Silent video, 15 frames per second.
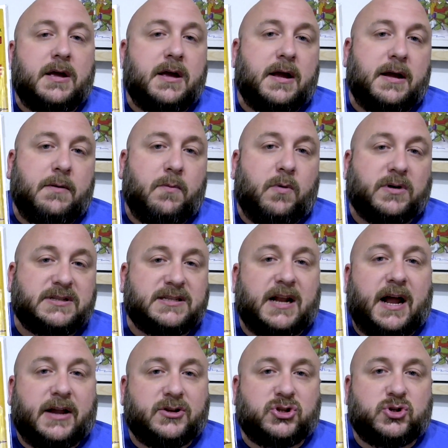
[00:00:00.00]
and ones that
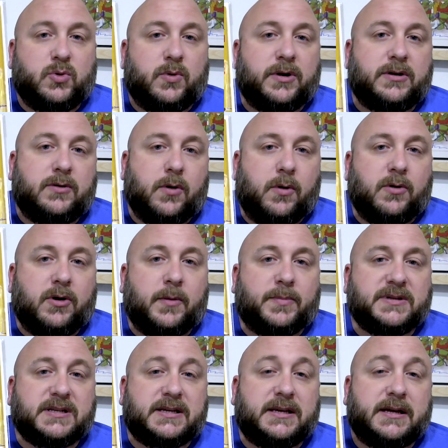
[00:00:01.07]
I enjoyed growing up
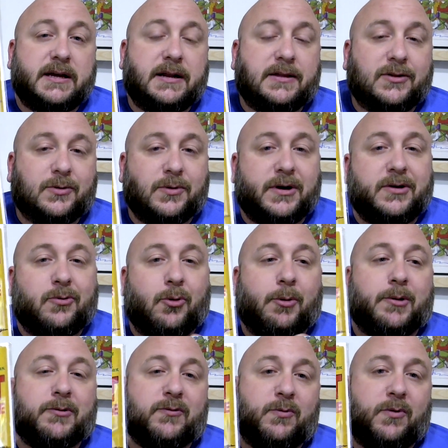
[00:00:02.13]
as a kid. And the Green
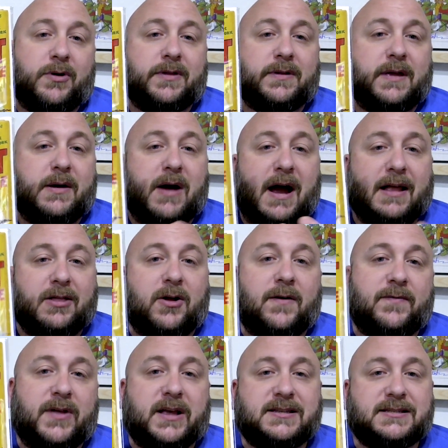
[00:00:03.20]
Hornet was one that I loved
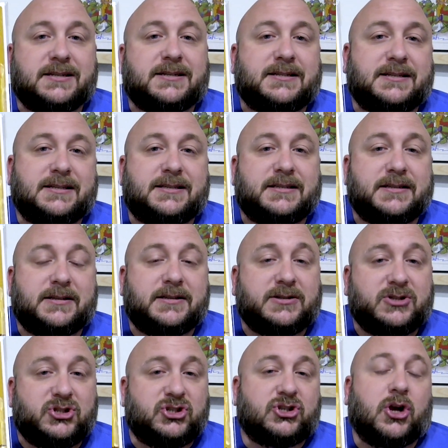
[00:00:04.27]
that '60s
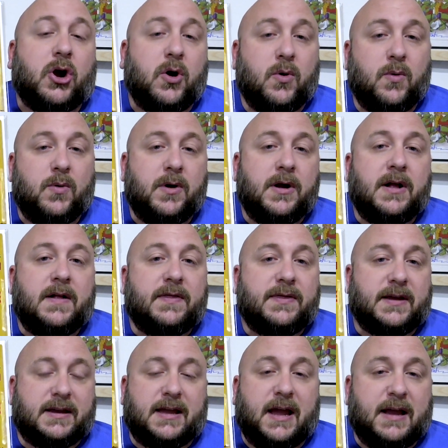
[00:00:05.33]
show
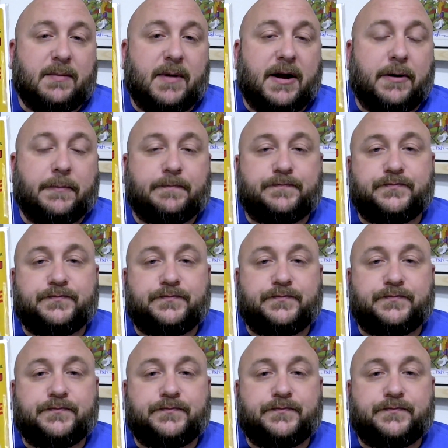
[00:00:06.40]
that came out.